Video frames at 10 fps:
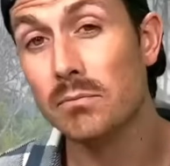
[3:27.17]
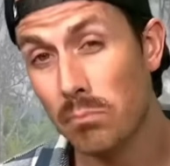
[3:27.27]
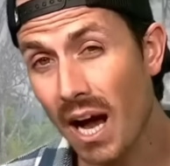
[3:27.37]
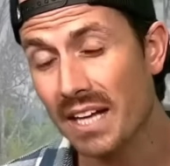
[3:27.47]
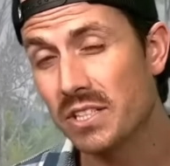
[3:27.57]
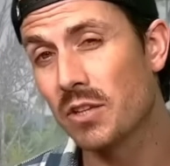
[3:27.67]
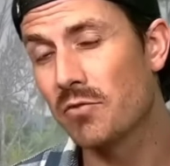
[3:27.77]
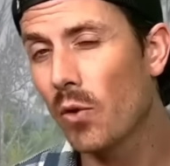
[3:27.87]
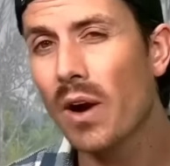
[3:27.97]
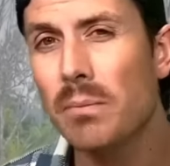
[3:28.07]
But
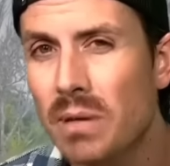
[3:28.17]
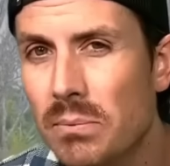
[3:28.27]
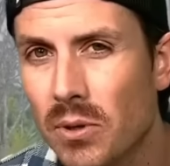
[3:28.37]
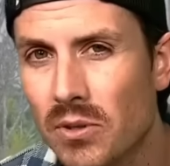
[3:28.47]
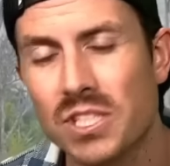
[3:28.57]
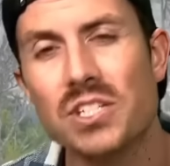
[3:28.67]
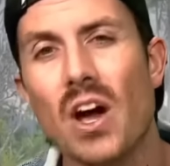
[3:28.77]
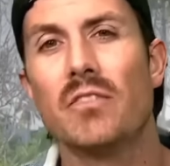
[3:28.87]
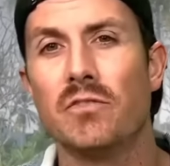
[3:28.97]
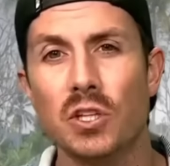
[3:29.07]
the Foray people did
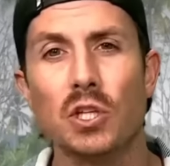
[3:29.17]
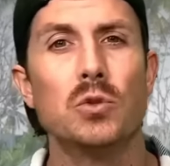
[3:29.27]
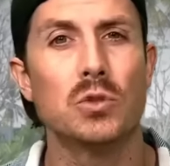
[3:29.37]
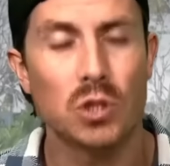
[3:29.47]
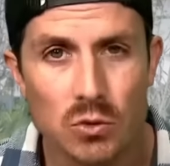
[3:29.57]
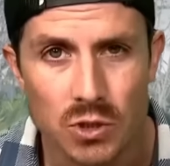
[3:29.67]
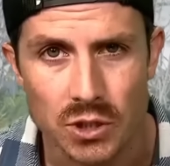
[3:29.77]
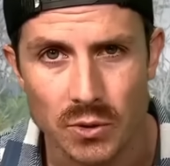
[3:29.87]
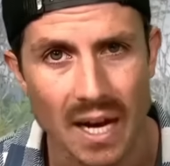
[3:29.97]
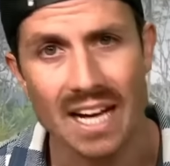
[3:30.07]
not view
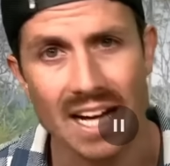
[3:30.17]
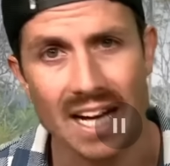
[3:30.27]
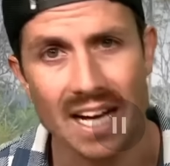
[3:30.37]
kuru as...